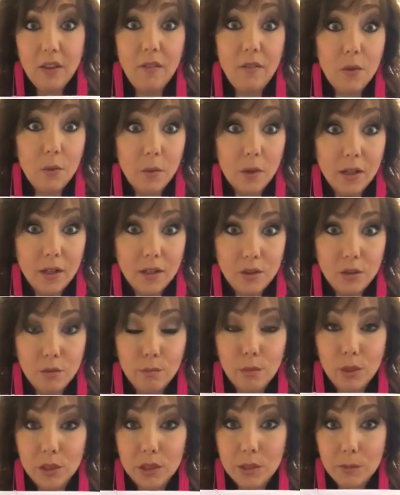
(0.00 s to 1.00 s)
If you want to do
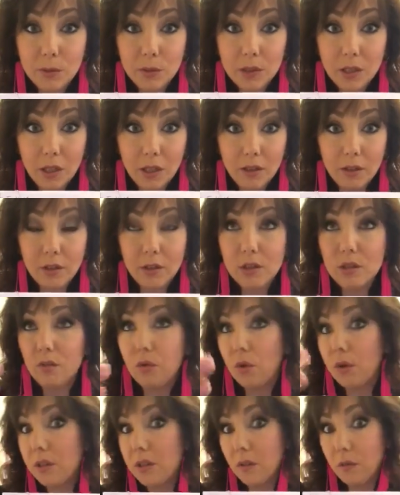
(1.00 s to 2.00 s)
multiple colors
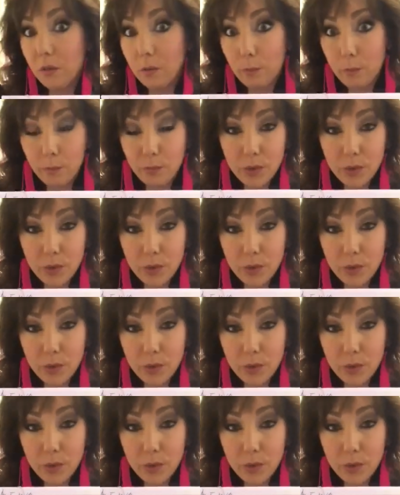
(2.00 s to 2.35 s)
for different,